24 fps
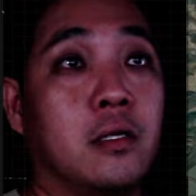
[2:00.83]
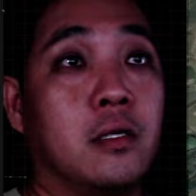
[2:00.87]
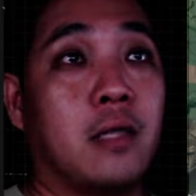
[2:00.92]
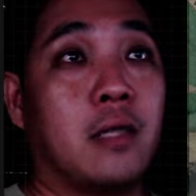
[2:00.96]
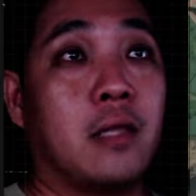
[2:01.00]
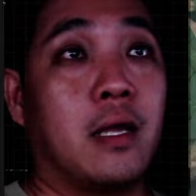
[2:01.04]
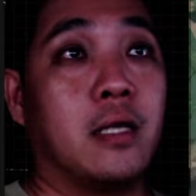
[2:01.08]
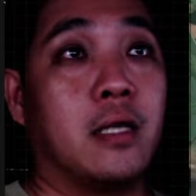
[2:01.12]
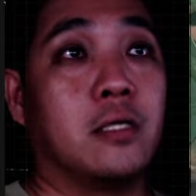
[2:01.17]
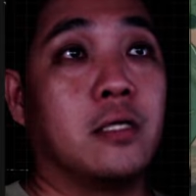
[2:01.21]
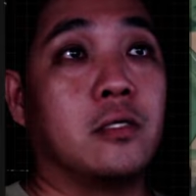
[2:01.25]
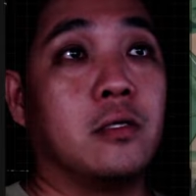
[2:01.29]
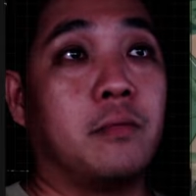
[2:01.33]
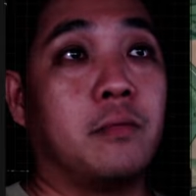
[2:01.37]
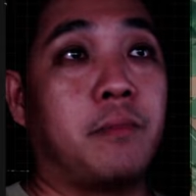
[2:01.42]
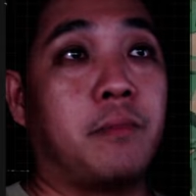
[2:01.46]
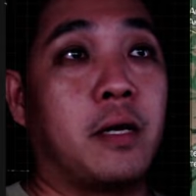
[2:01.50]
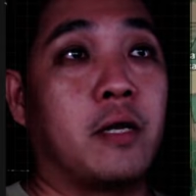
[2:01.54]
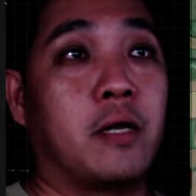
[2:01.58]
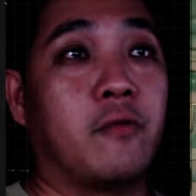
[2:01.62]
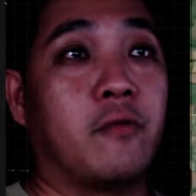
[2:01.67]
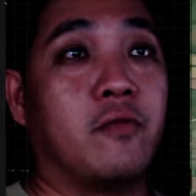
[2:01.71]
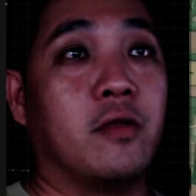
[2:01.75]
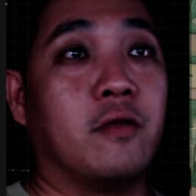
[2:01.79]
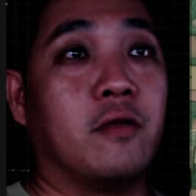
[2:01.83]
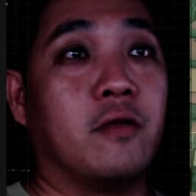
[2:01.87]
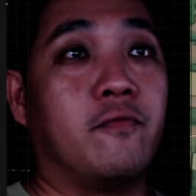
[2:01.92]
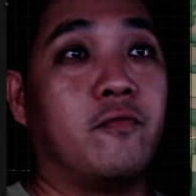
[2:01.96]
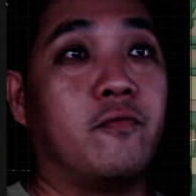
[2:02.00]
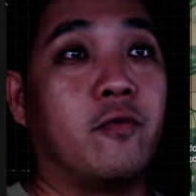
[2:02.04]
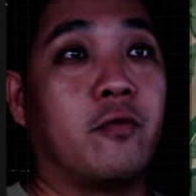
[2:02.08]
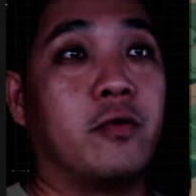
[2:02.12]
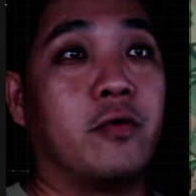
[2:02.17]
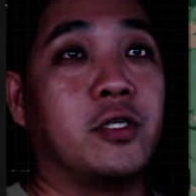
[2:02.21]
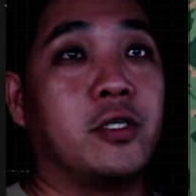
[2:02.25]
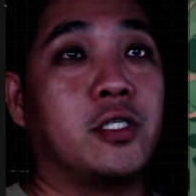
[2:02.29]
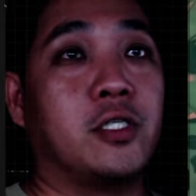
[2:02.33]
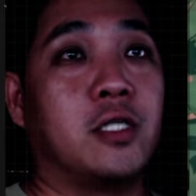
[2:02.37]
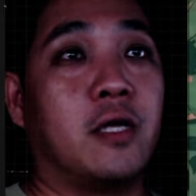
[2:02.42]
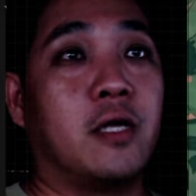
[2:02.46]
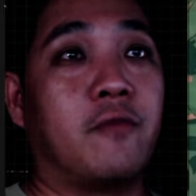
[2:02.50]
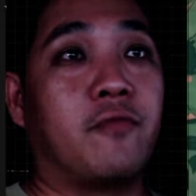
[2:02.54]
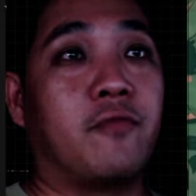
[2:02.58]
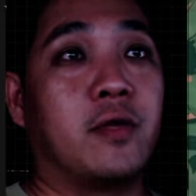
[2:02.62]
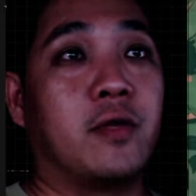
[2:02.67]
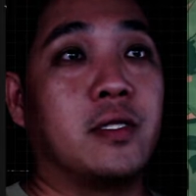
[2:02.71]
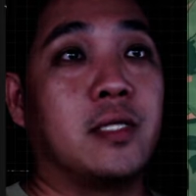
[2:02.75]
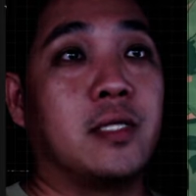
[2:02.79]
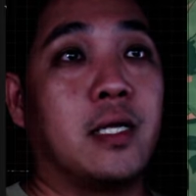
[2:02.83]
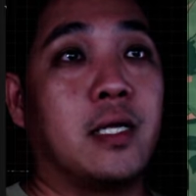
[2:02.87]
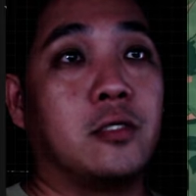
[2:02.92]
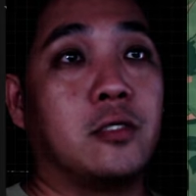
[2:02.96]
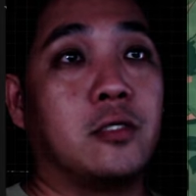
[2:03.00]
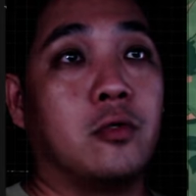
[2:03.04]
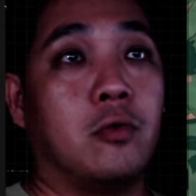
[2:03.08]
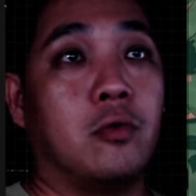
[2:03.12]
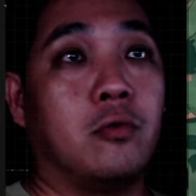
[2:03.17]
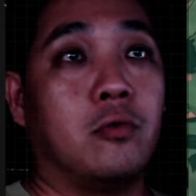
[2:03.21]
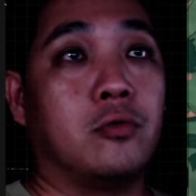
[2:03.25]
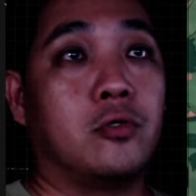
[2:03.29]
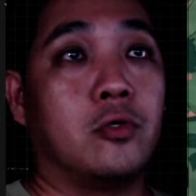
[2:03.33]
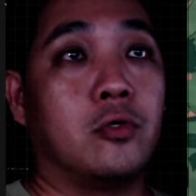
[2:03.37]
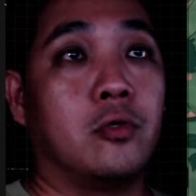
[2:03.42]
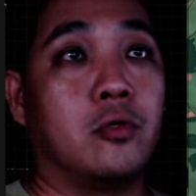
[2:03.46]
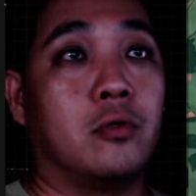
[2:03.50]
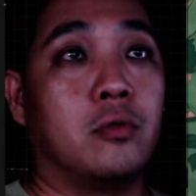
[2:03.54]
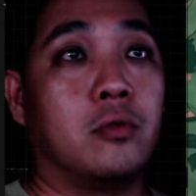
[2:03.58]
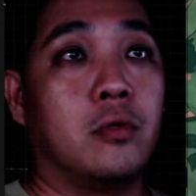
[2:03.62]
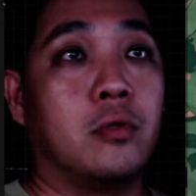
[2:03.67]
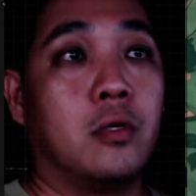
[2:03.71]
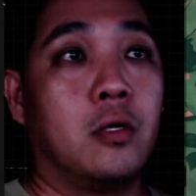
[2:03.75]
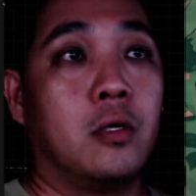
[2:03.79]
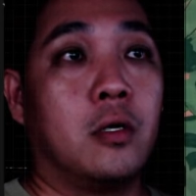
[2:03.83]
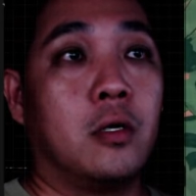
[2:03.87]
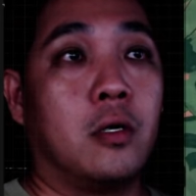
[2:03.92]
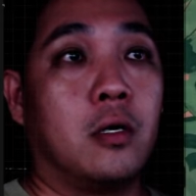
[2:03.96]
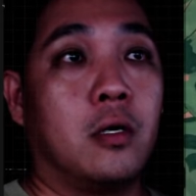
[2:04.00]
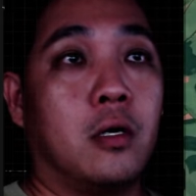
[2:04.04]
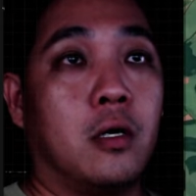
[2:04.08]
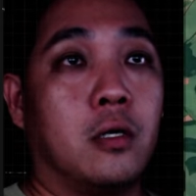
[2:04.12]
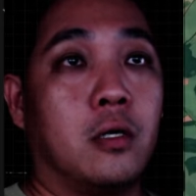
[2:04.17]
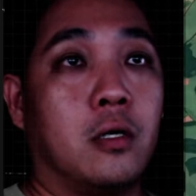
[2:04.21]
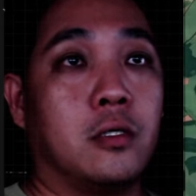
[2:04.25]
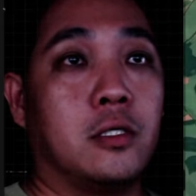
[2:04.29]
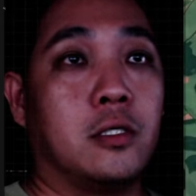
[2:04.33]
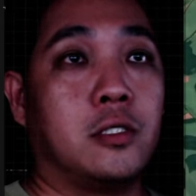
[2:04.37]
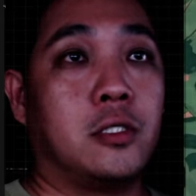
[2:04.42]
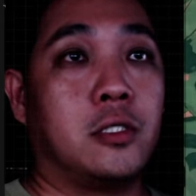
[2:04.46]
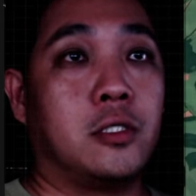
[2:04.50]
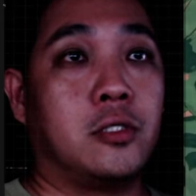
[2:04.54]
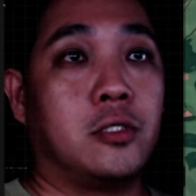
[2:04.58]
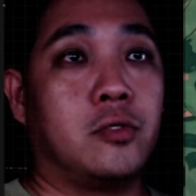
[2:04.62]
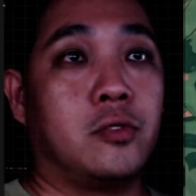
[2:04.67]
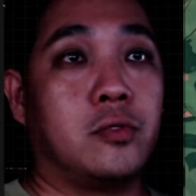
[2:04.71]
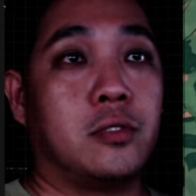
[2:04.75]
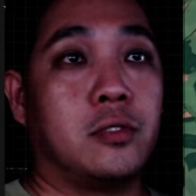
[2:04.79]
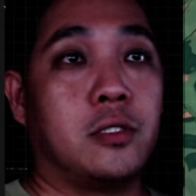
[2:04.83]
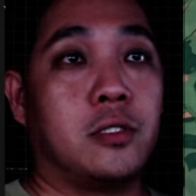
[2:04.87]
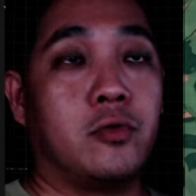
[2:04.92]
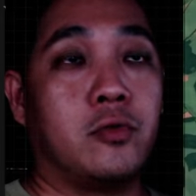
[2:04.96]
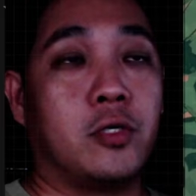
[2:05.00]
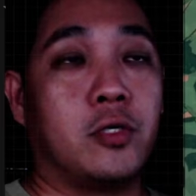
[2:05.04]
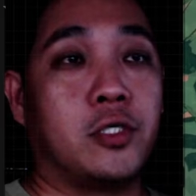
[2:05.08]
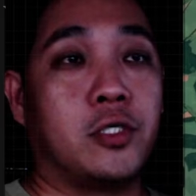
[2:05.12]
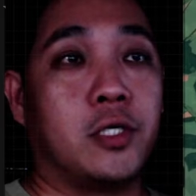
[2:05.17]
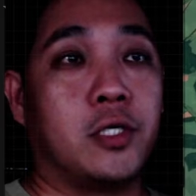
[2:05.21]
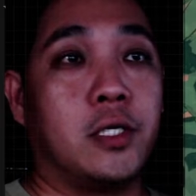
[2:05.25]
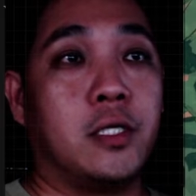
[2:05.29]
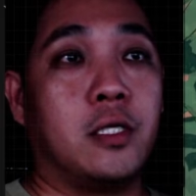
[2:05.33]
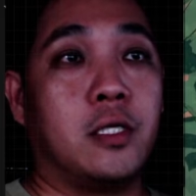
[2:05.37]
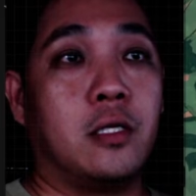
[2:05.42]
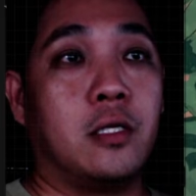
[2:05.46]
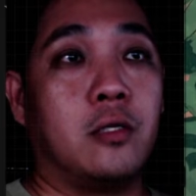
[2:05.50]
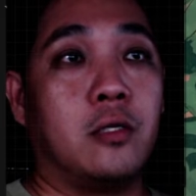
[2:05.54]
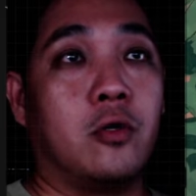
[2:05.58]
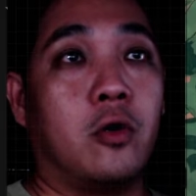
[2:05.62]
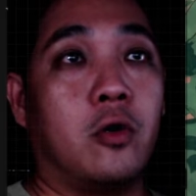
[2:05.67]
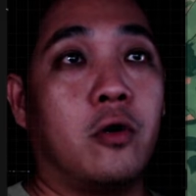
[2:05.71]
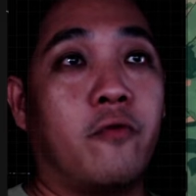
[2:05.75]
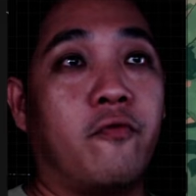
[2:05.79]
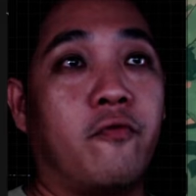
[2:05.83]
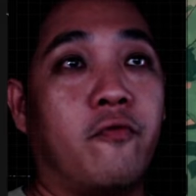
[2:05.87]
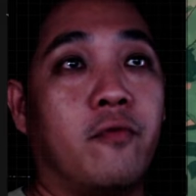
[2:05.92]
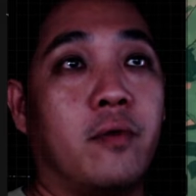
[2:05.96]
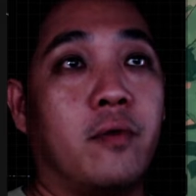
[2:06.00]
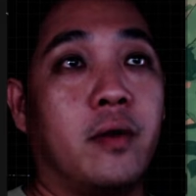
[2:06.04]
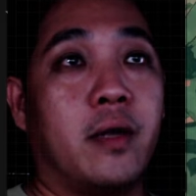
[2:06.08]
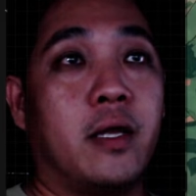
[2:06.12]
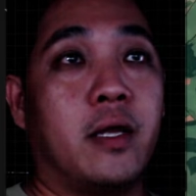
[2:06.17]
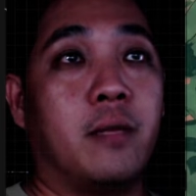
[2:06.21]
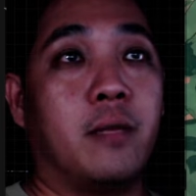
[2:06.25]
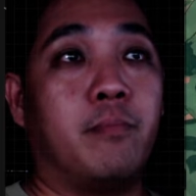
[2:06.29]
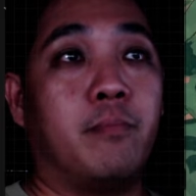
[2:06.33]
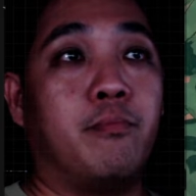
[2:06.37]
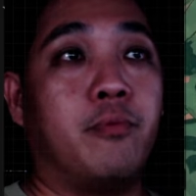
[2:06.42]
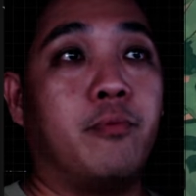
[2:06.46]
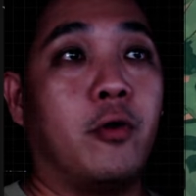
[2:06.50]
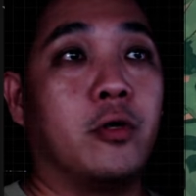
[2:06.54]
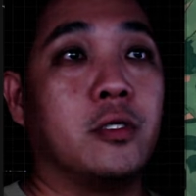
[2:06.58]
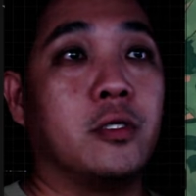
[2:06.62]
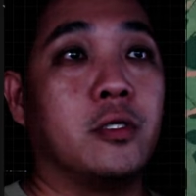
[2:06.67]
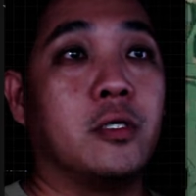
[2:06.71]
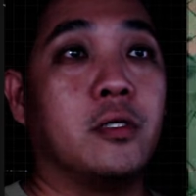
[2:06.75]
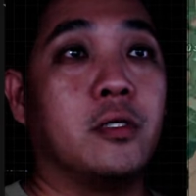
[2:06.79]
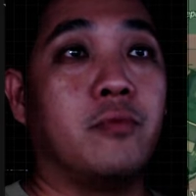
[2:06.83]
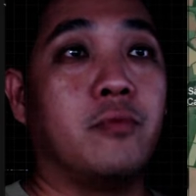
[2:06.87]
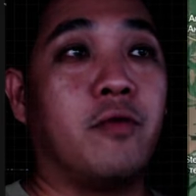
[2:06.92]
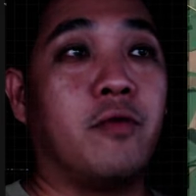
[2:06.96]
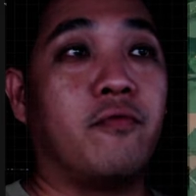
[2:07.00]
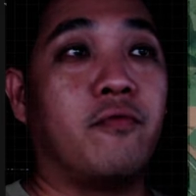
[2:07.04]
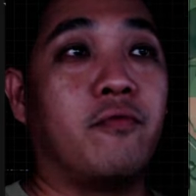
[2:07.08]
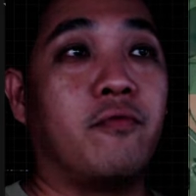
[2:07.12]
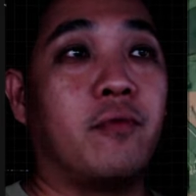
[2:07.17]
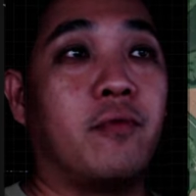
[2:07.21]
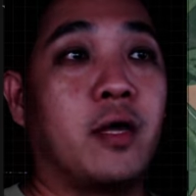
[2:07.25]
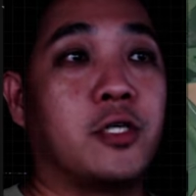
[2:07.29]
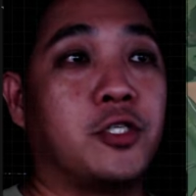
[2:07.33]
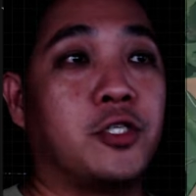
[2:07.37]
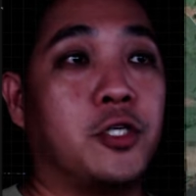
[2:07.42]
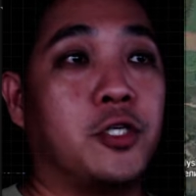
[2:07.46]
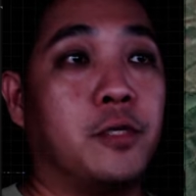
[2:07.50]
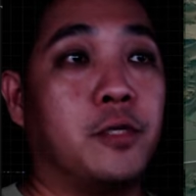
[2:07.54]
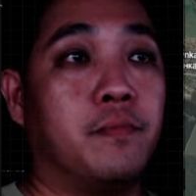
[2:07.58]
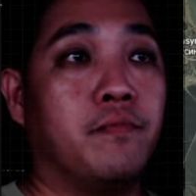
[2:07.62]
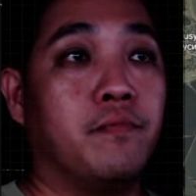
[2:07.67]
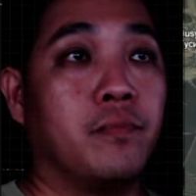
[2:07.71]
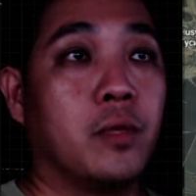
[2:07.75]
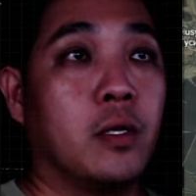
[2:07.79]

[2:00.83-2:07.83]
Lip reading: there part of the Dvorichna Front. There is also the situation in the north at the border with Russia.